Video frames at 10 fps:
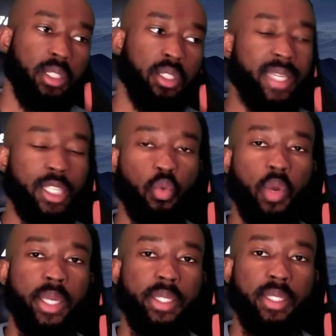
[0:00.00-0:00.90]
that's
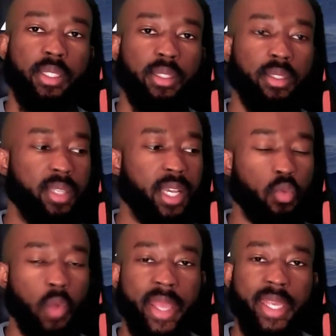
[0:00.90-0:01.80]
why
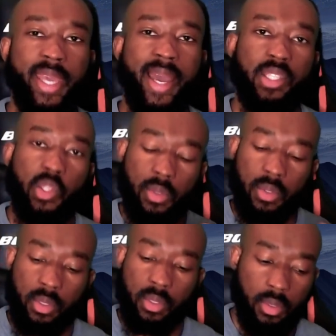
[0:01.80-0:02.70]
it had to,
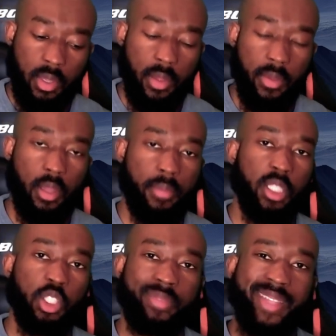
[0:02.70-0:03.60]

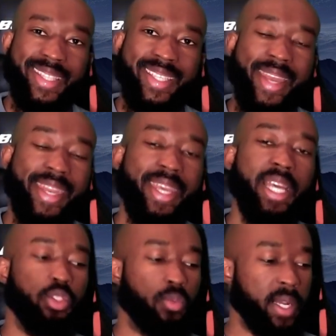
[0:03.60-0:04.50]
because of that DNA
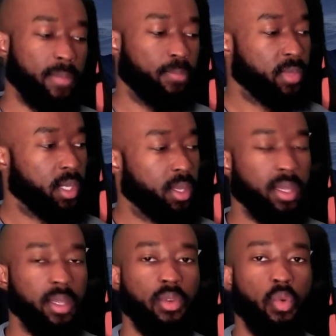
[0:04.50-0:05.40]
as well,
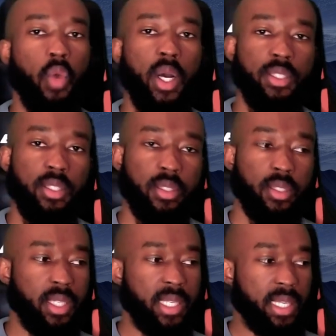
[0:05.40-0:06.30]
was
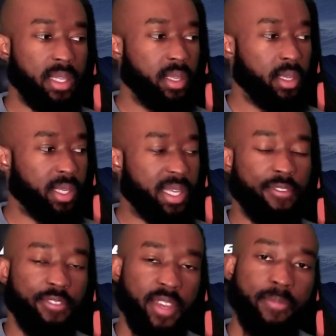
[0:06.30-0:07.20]

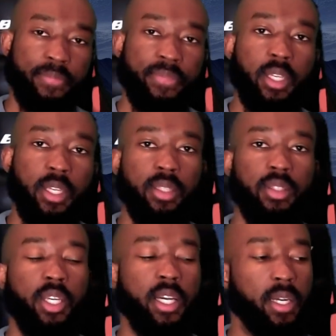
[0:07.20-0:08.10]
giving
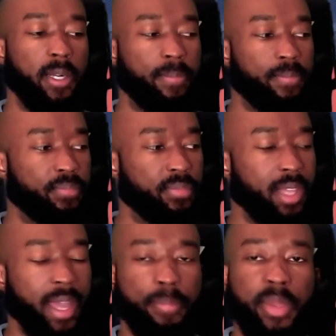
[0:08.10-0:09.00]
the
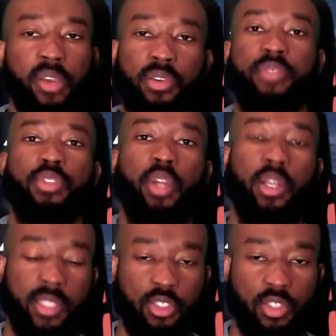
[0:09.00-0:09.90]
appearance of
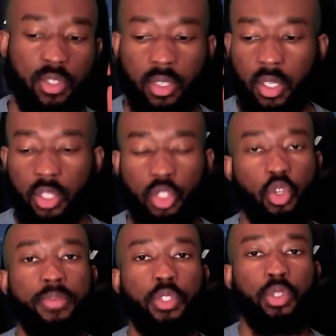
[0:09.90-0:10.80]
darkness, so
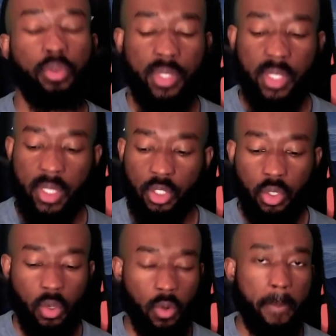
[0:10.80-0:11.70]
obscurity,
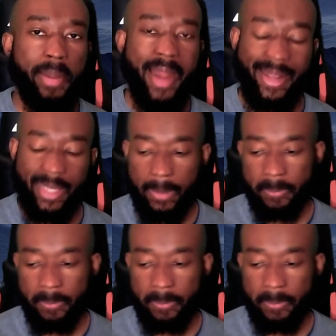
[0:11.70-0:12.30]
so black.